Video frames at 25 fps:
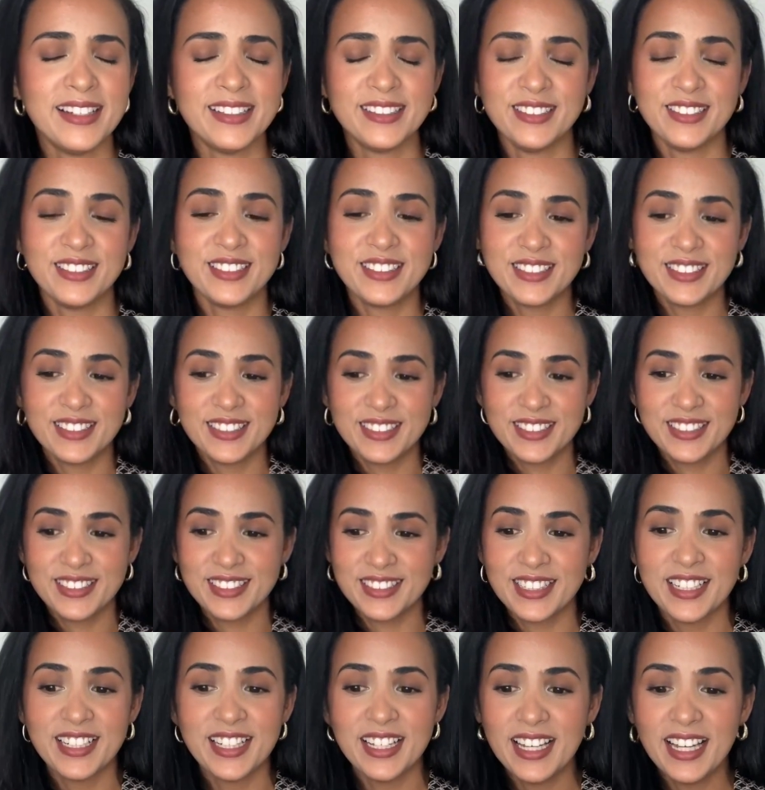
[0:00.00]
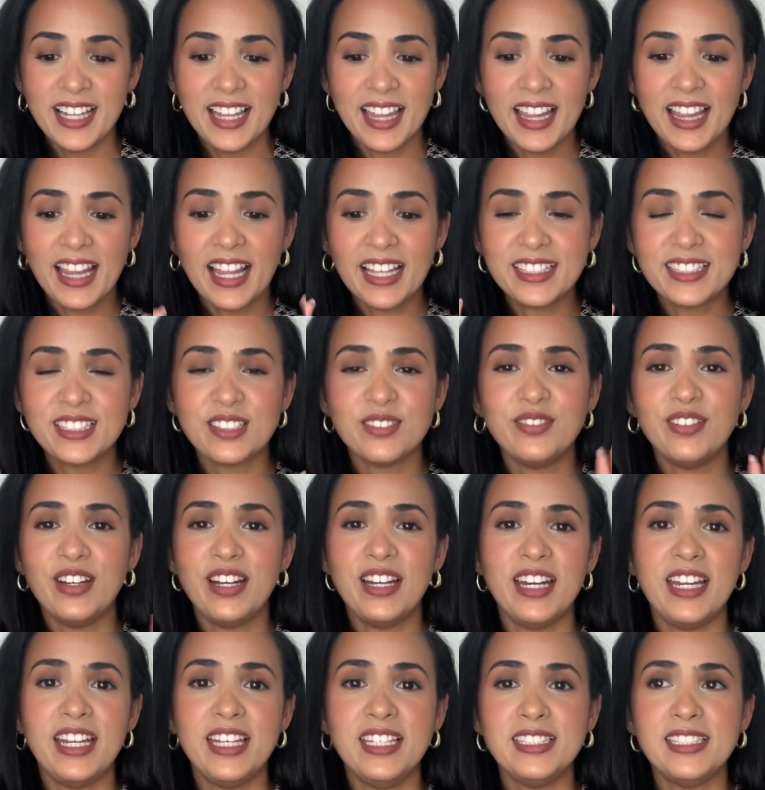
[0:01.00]
Just, that's very
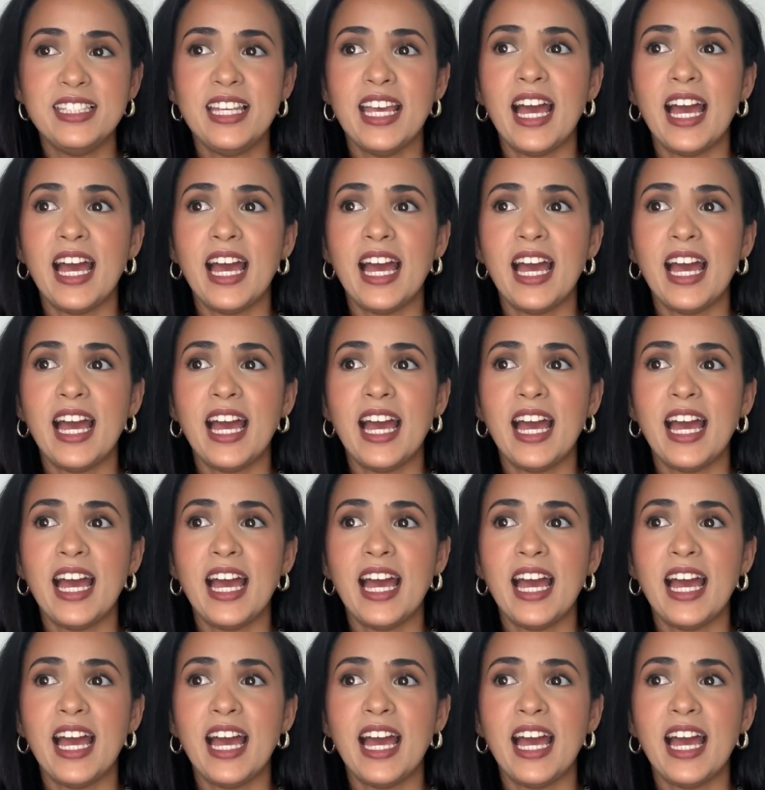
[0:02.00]
easy.